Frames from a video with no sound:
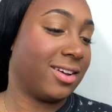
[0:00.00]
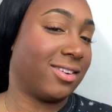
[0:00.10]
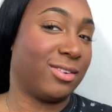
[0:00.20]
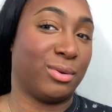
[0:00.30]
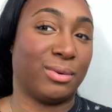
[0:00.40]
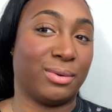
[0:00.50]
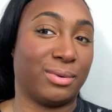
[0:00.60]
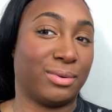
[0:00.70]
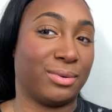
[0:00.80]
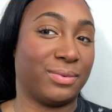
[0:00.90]
Ooh,
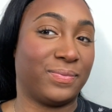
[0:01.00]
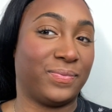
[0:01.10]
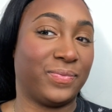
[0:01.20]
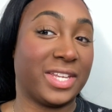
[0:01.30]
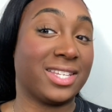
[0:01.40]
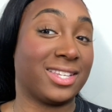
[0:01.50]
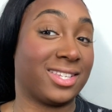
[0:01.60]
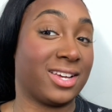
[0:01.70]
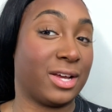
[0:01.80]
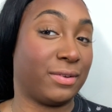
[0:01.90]
this is
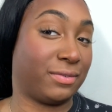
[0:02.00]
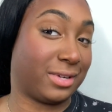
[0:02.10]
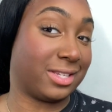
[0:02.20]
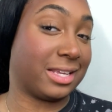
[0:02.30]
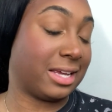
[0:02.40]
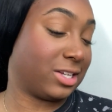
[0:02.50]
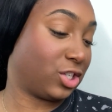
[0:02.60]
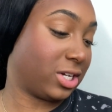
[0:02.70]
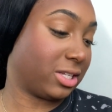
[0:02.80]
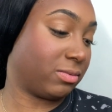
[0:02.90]
tough because she
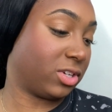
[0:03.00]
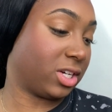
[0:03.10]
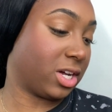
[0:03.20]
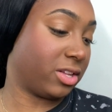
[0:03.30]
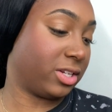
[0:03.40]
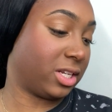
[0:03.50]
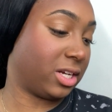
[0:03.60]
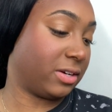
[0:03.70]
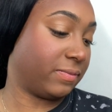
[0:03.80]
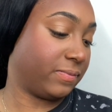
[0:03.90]
got some good colors in here.